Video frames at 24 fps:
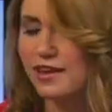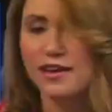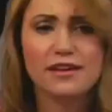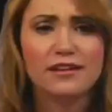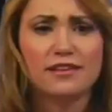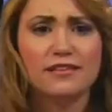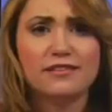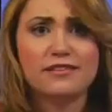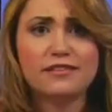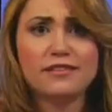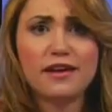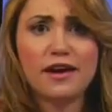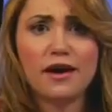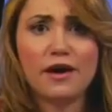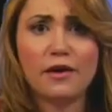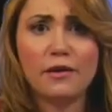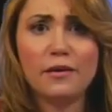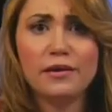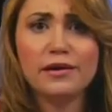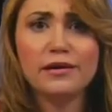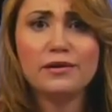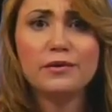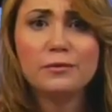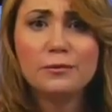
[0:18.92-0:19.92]

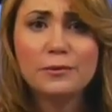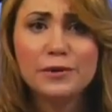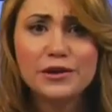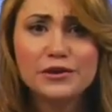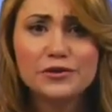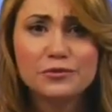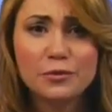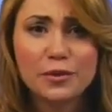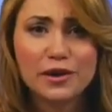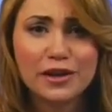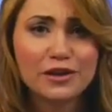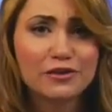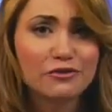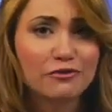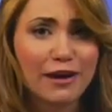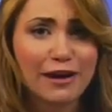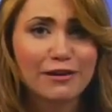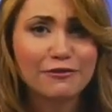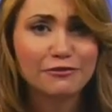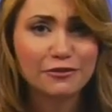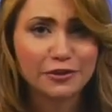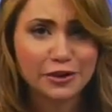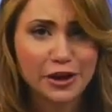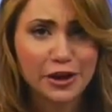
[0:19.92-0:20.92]
So, which one is
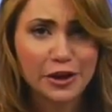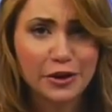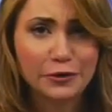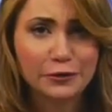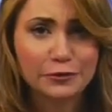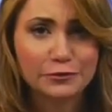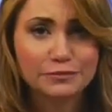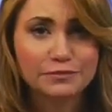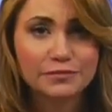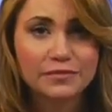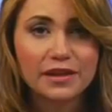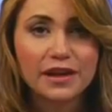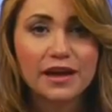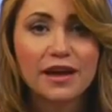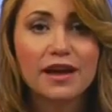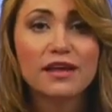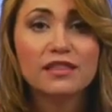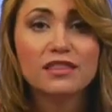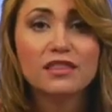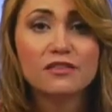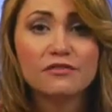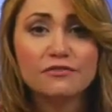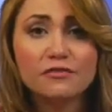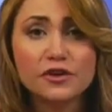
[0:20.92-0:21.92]
right for you?
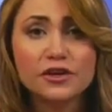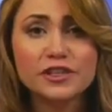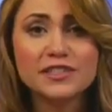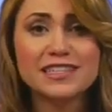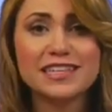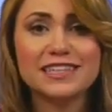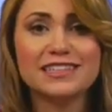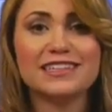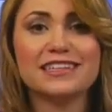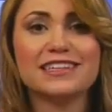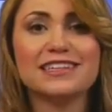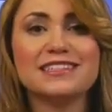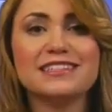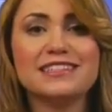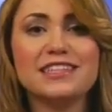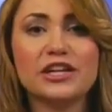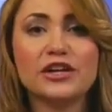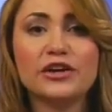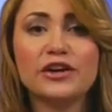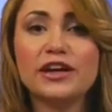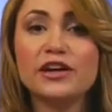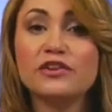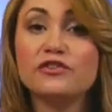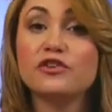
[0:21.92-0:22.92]
The first thing to
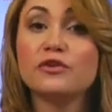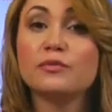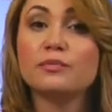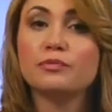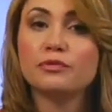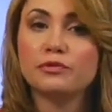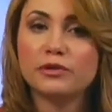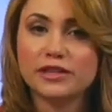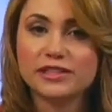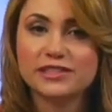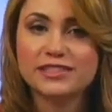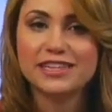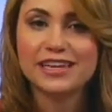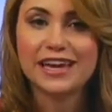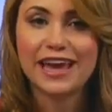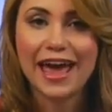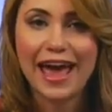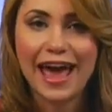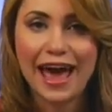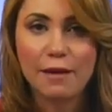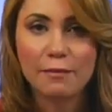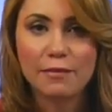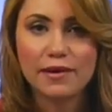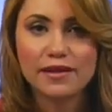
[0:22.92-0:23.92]
consider is your printing
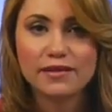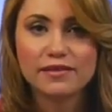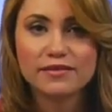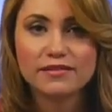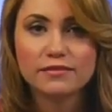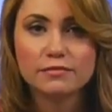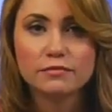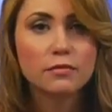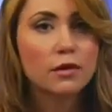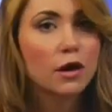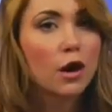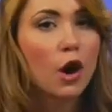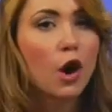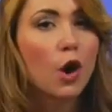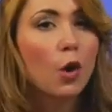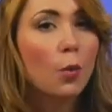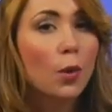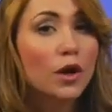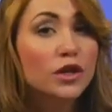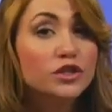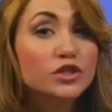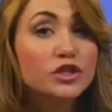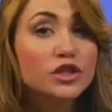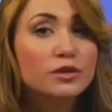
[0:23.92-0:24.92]
habits.
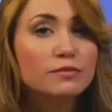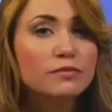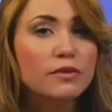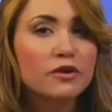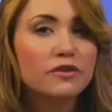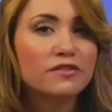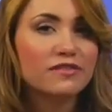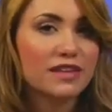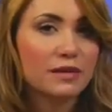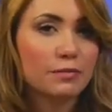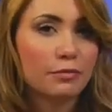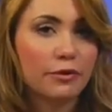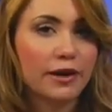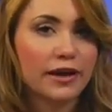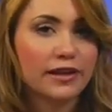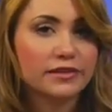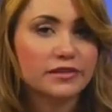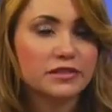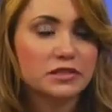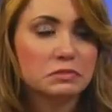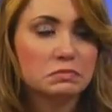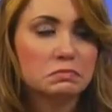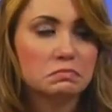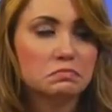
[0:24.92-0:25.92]
What do you mostly
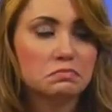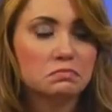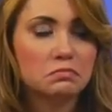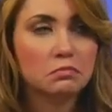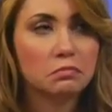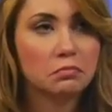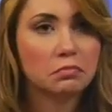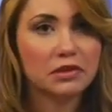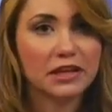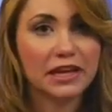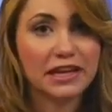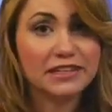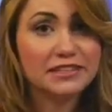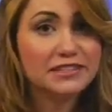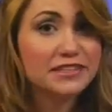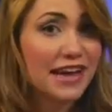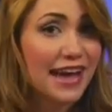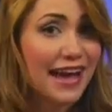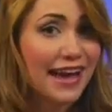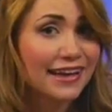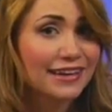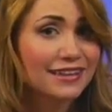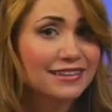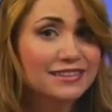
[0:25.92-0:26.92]
print? Plain
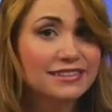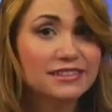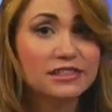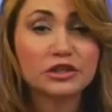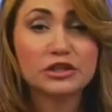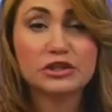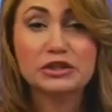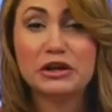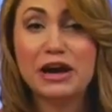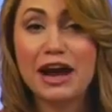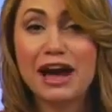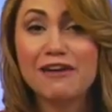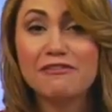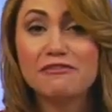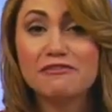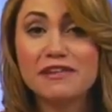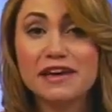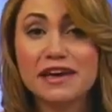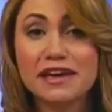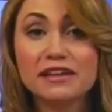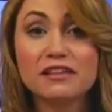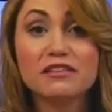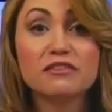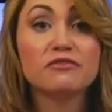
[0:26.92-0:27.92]
text,
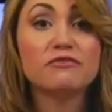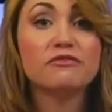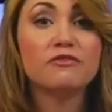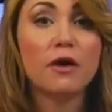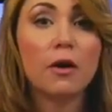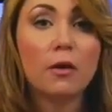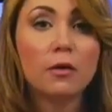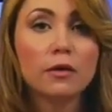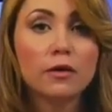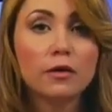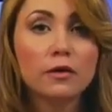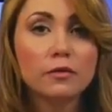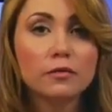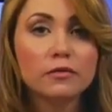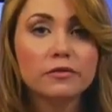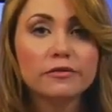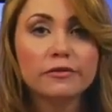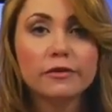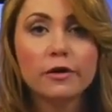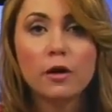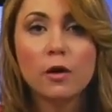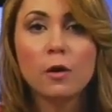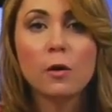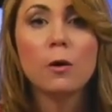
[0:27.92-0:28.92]
graphics, photos,
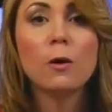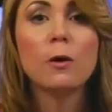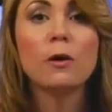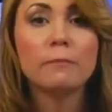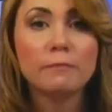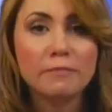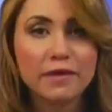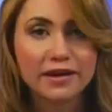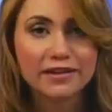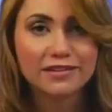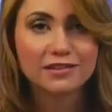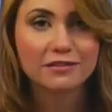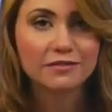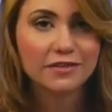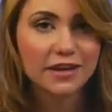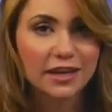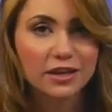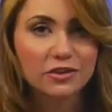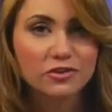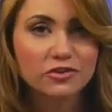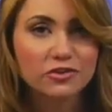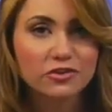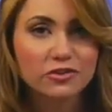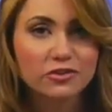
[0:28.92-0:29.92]
or a mix of
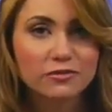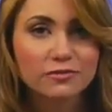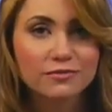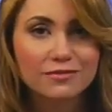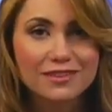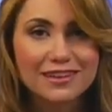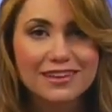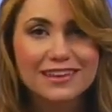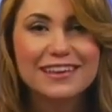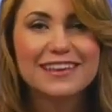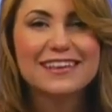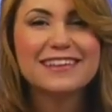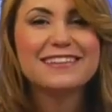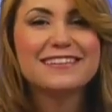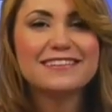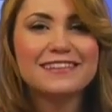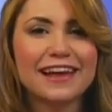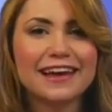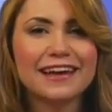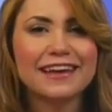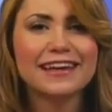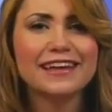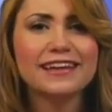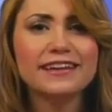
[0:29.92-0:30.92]
each?
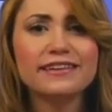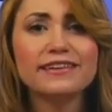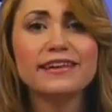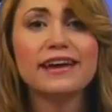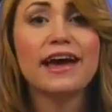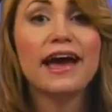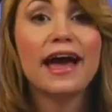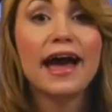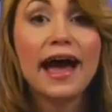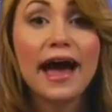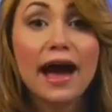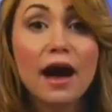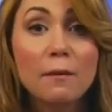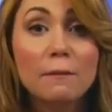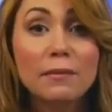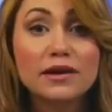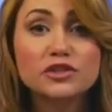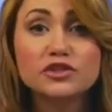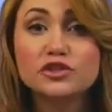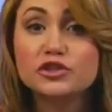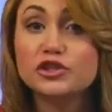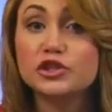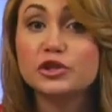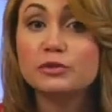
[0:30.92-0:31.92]
Second, how
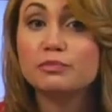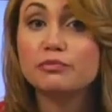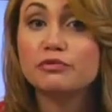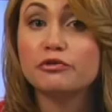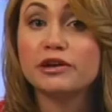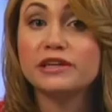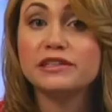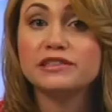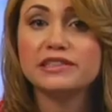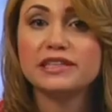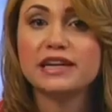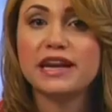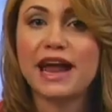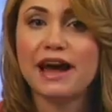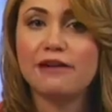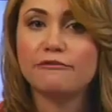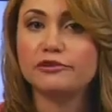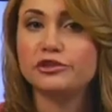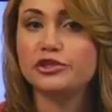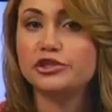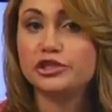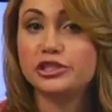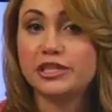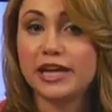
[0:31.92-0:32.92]
much do you print in an
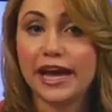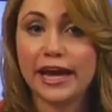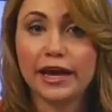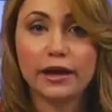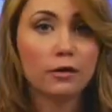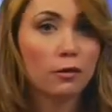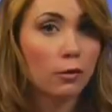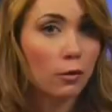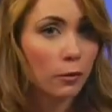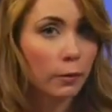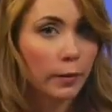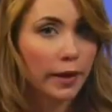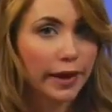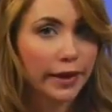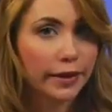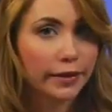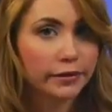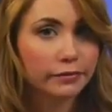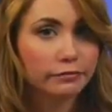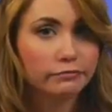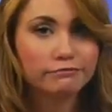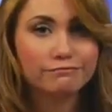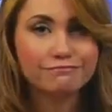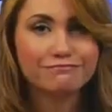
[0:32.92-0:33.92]
average day or week?